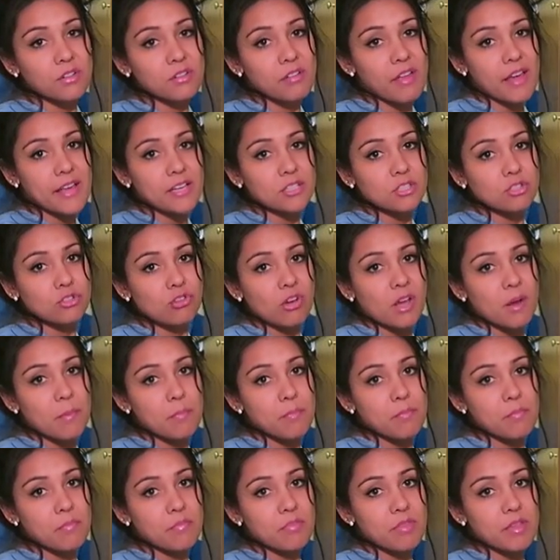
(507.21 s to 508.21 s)
filet
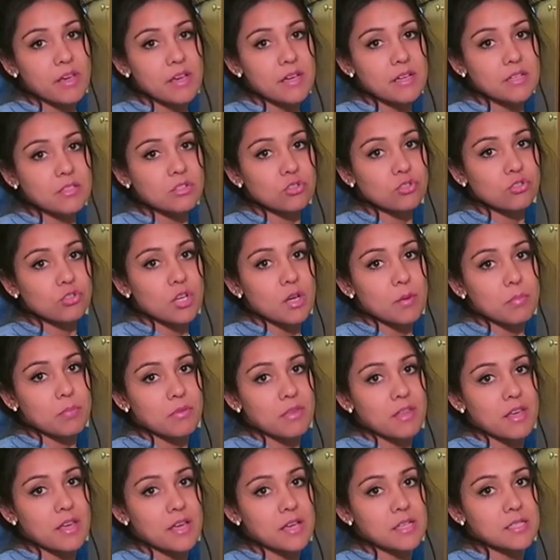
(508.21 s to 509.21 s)
strip things,
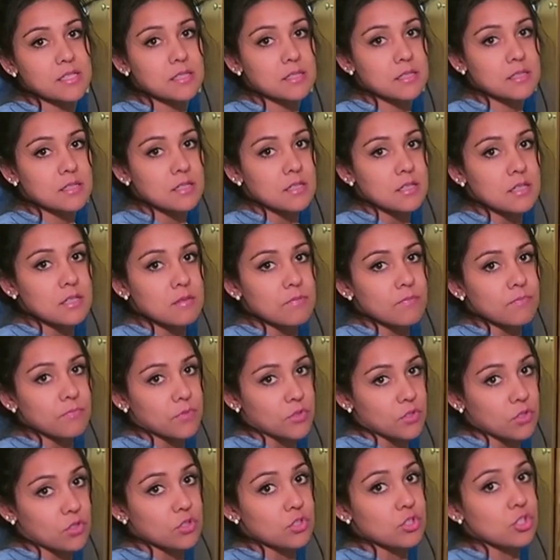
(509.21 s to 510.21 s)
strip things
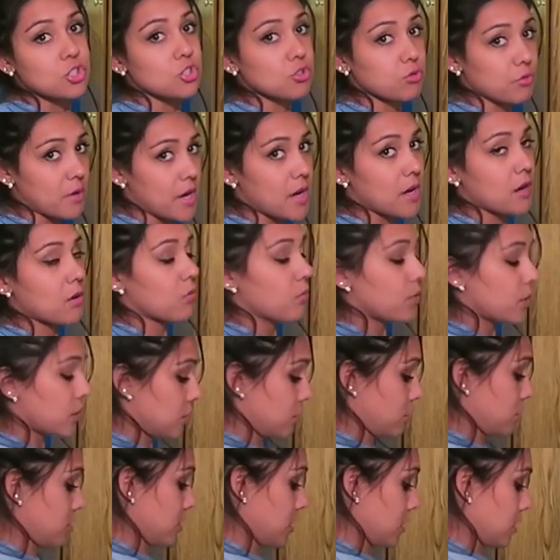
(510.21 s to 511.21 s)
shrink
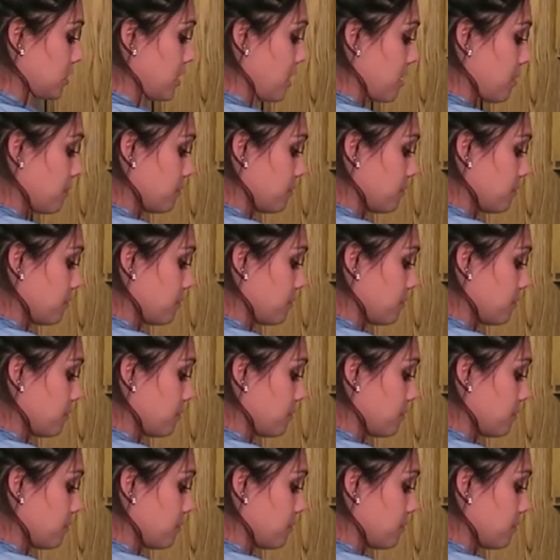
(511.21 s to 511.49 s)
when you cook